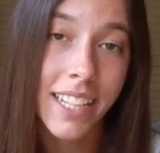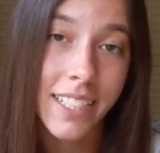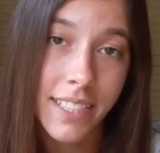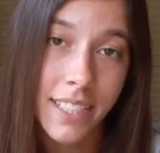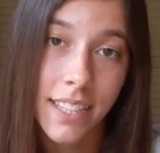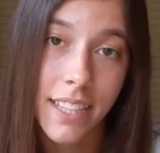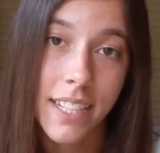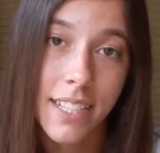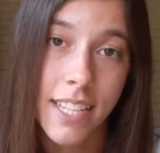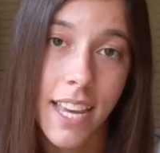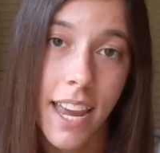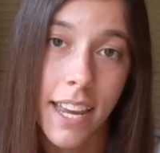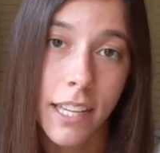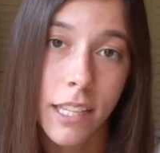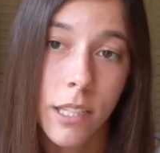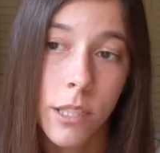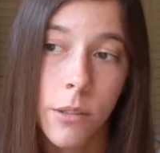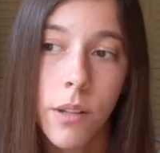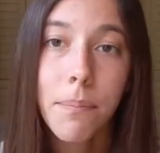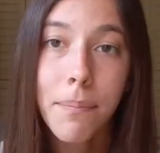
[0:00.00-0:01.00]
into the
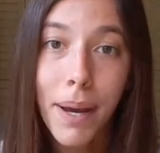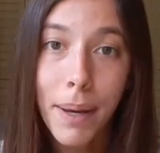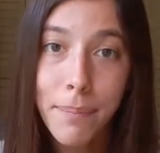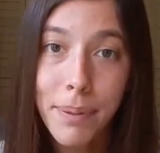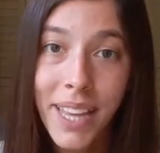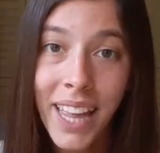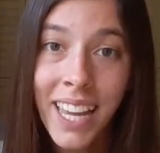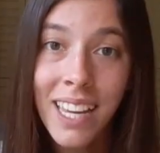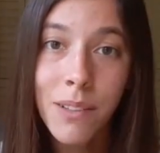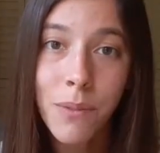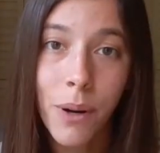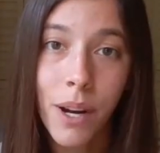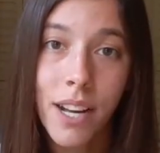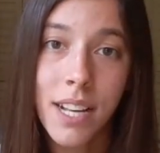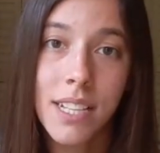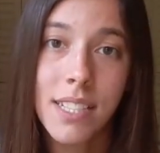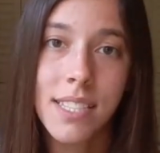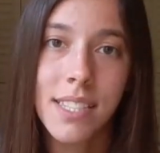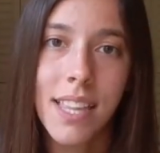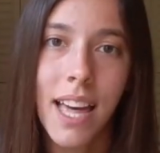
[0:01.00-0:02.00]
tank. My plan
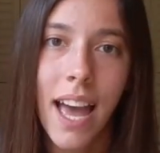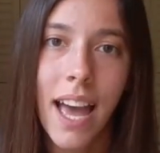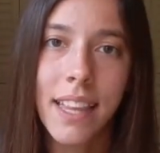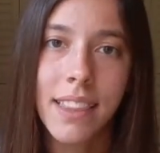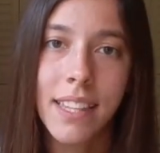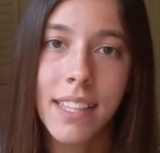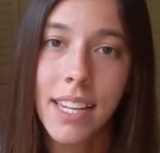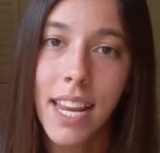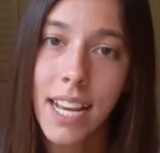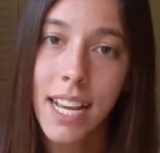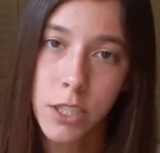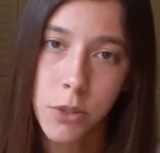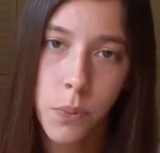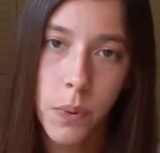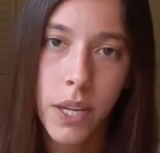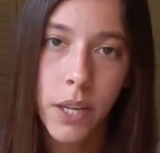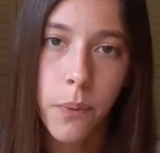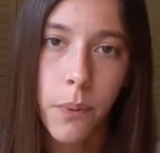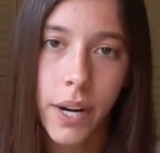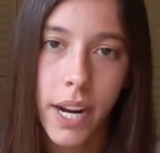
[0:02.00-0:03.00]
was that the next
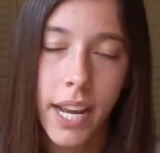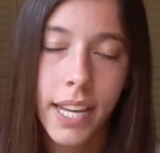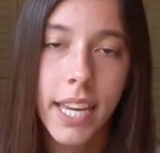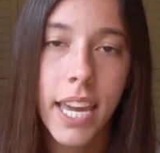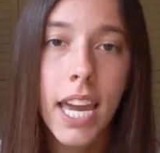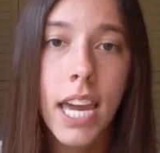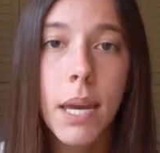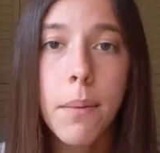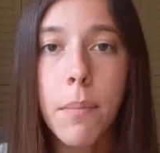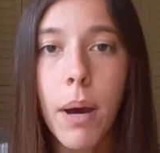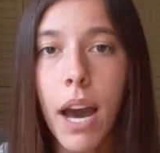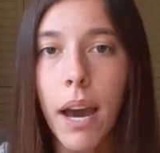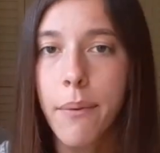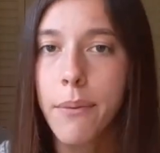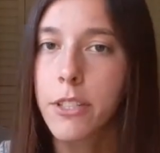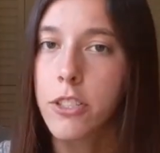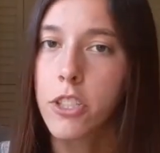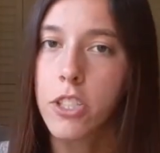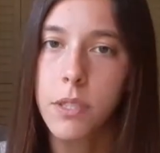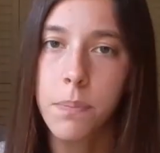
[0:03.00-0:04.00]
week when I came, I
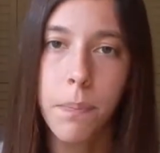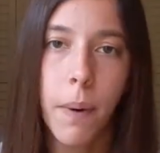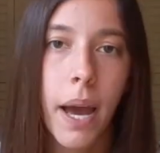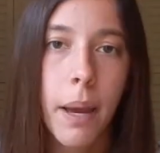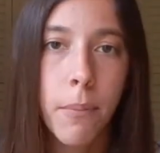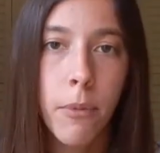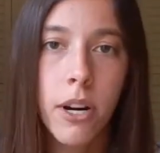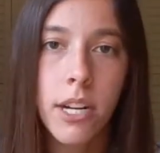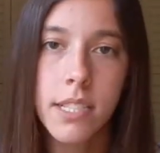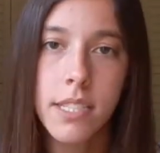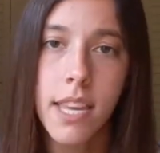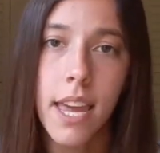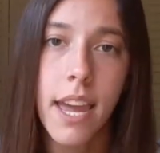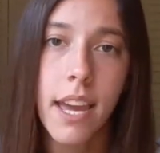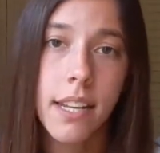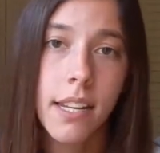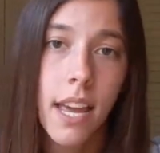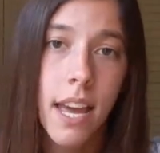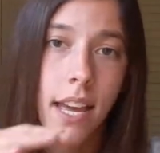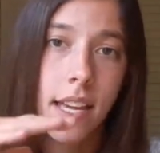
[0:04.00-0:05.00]
would just buy more
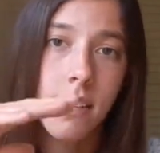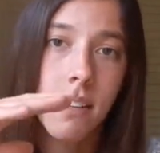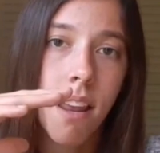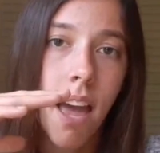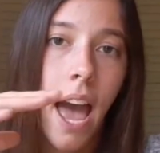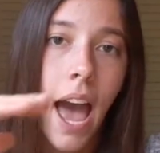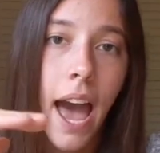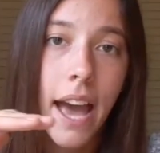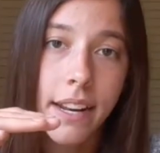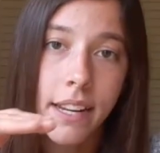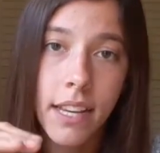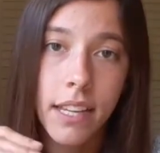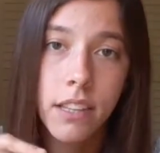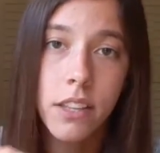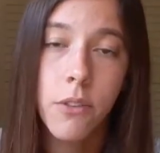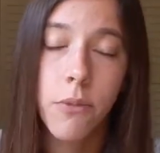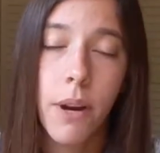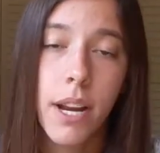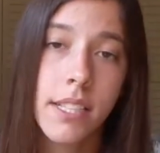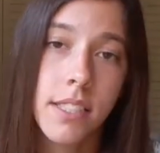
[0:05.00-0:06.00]
sand and add
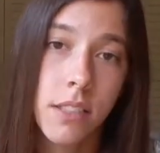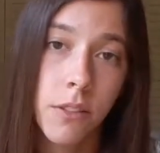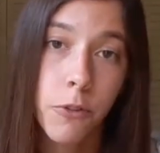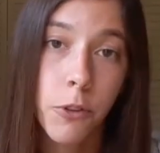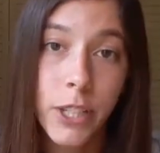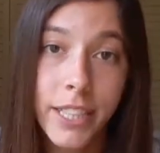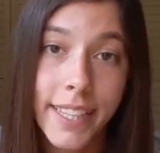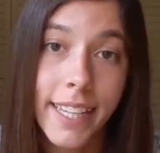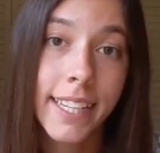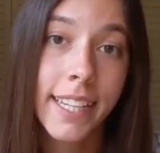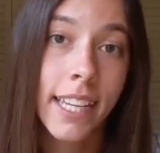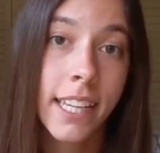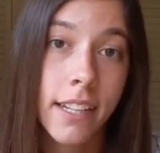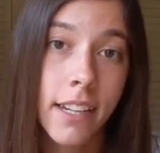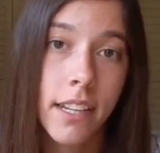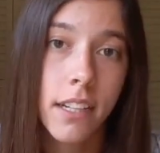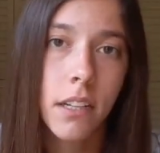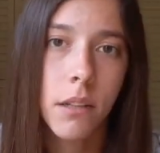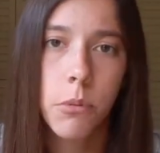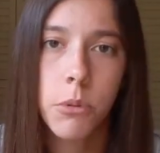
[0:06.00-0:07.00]
in the rest of what they
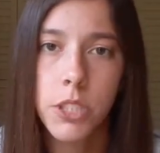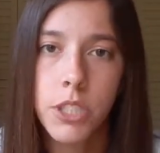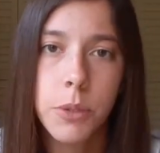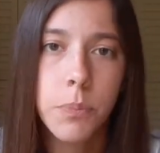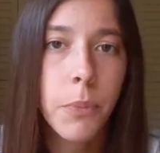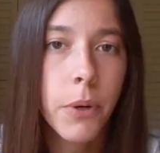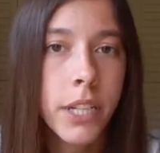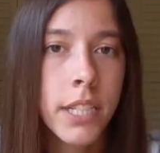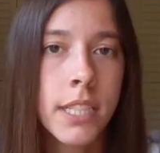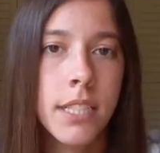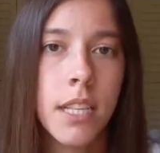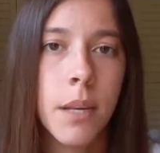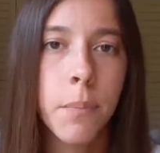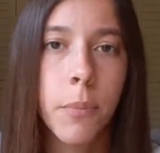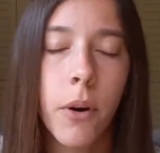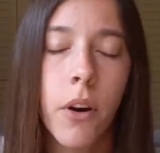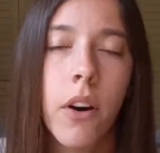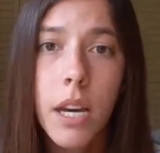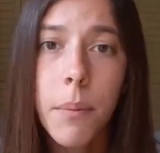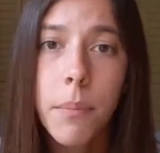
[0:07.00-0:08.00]
needed. It was pretty
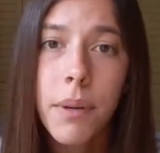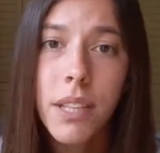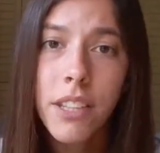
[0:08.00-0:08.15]
simple.